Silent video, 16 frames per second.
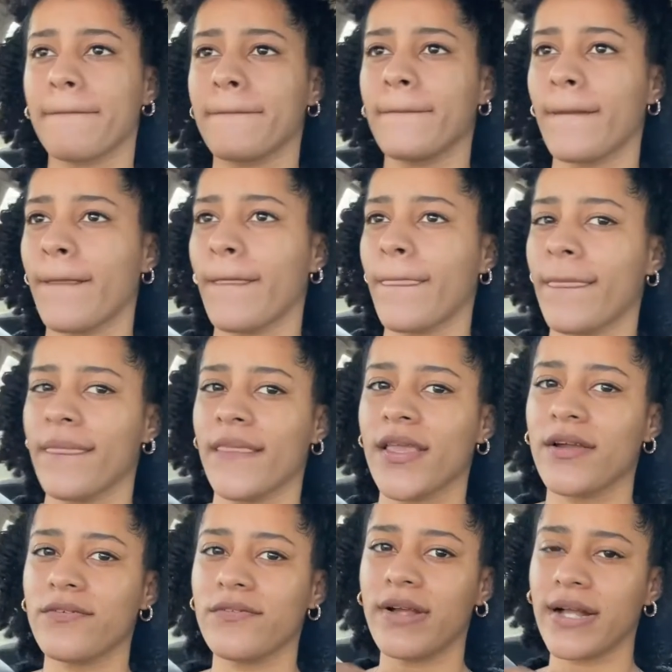
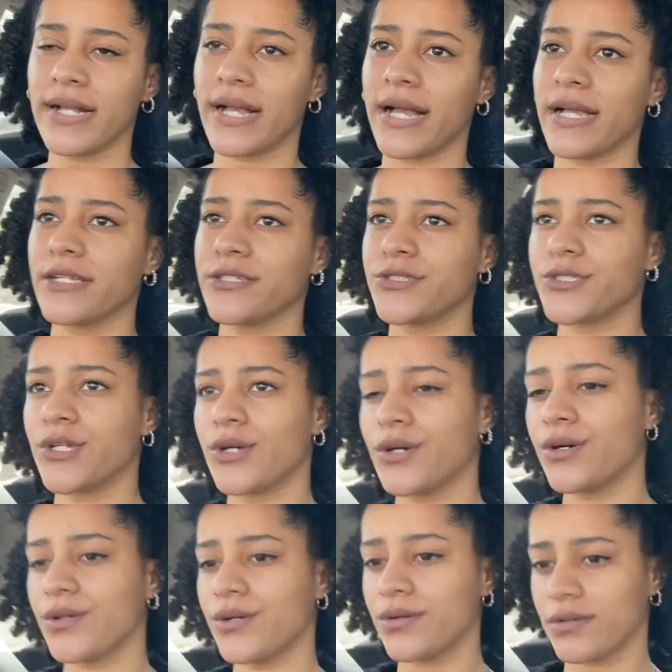Right guys,
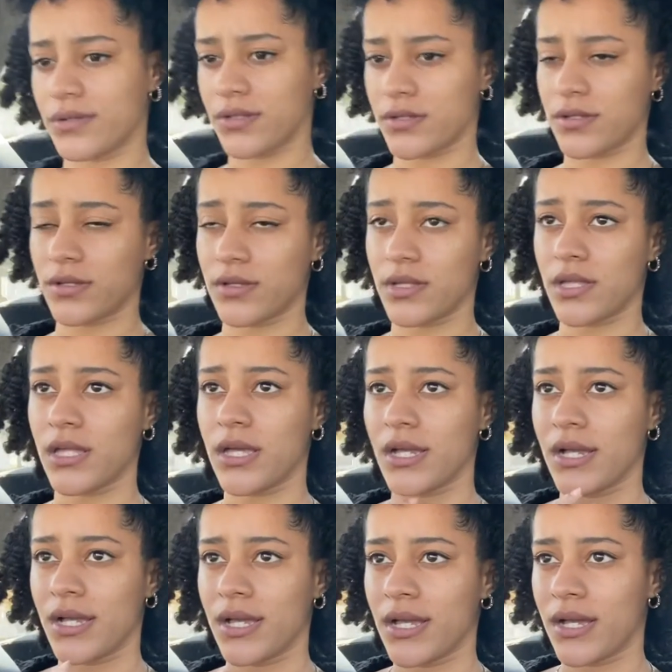so
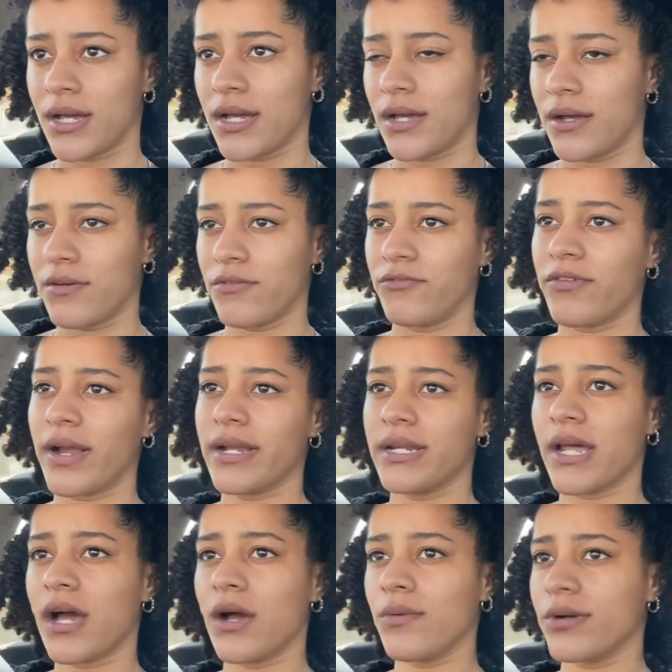right
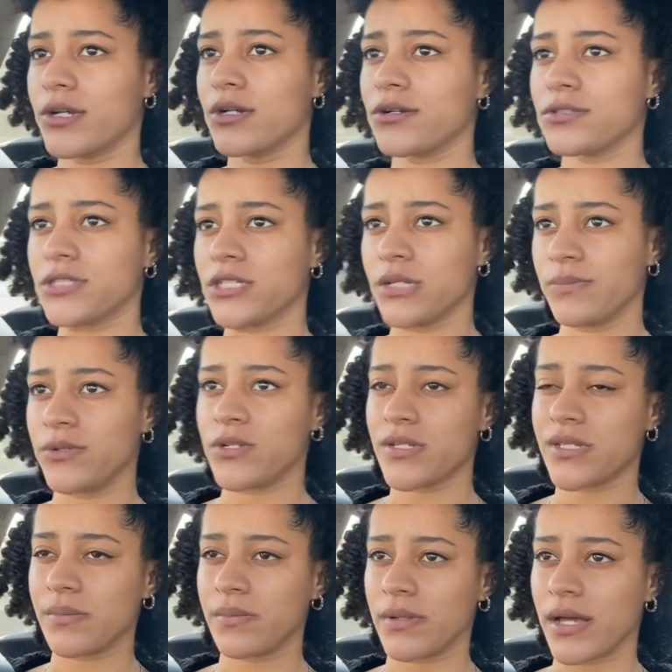now we're gonna go to the beauty
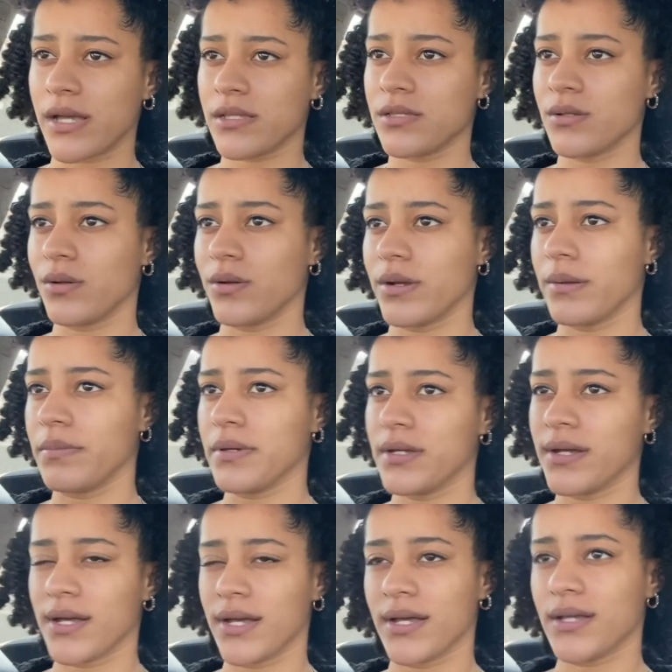supply store
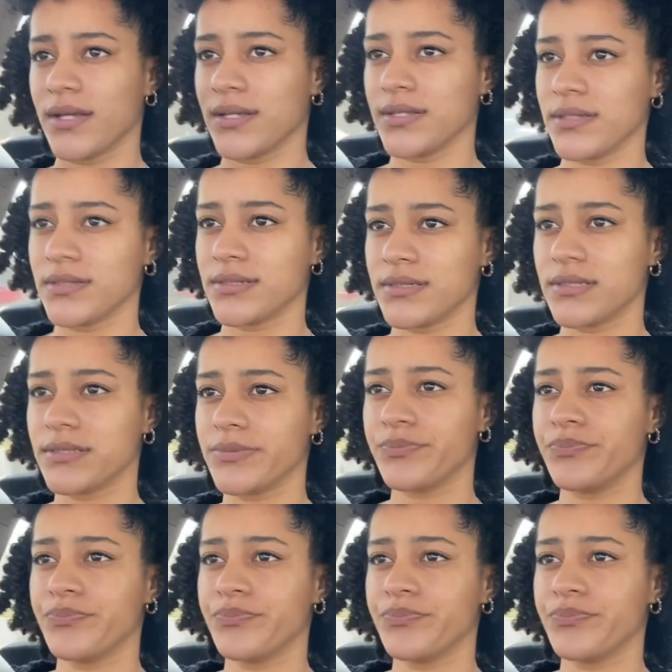because